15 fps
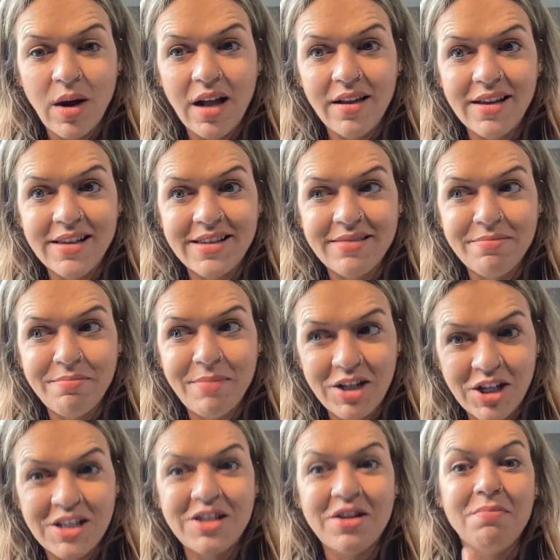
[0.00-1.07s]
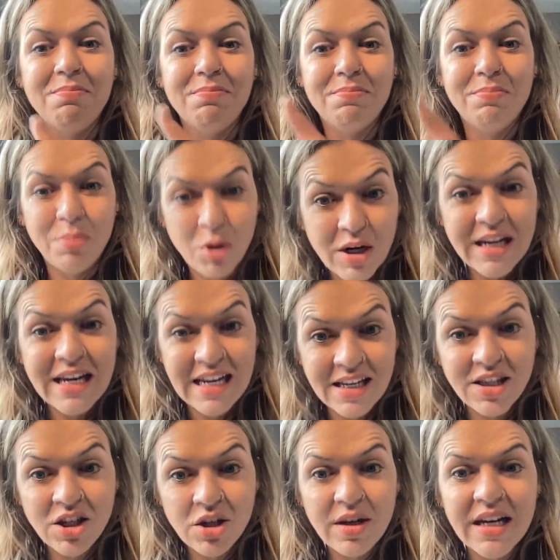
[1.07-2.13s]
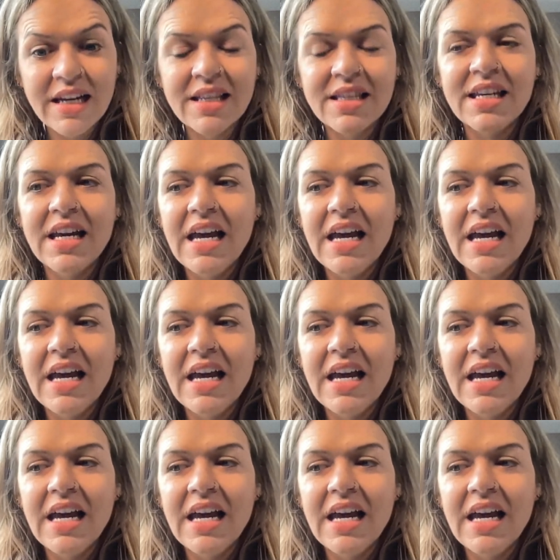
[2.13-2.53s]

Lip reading: well as much as they're putting into it,